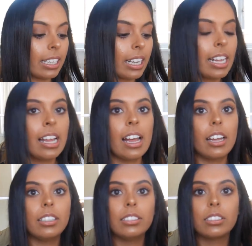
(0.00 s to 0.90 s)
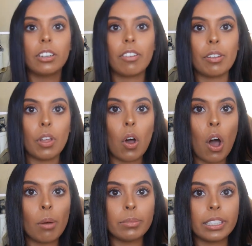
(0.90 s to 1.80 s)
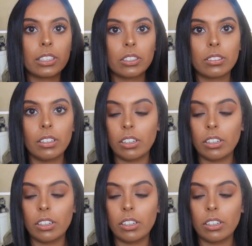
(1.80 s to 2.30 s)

Like, and around the arms, it's